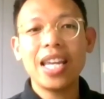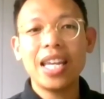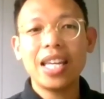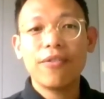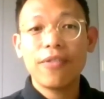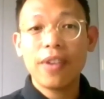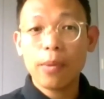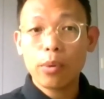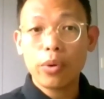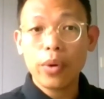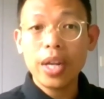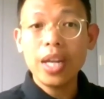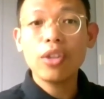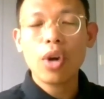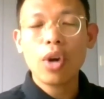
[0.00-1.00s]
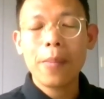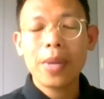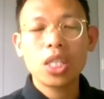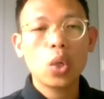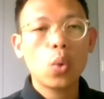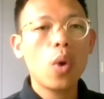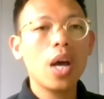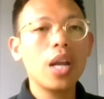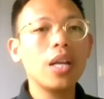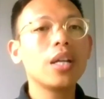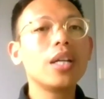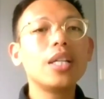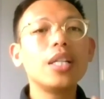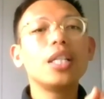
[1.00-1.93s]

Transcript: in February, trimester one,